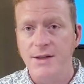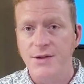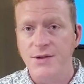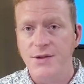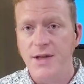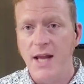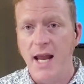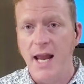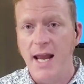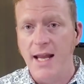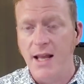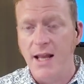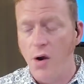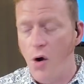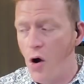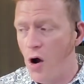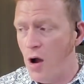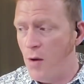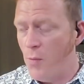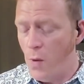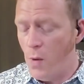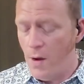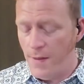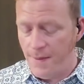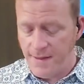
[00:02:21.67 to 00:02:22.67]
get his take
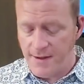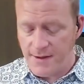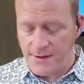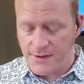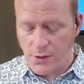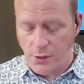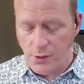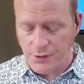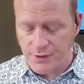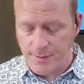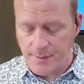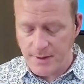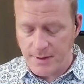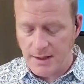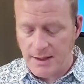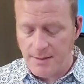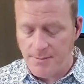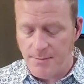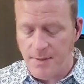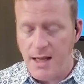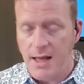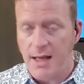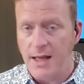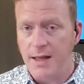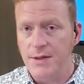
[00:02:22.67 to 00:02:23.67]
on what this ultimately
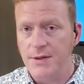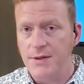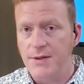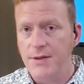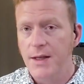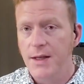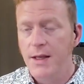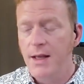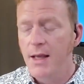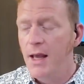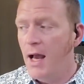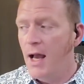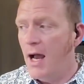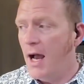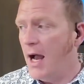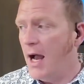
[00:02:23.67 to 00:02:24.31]
means.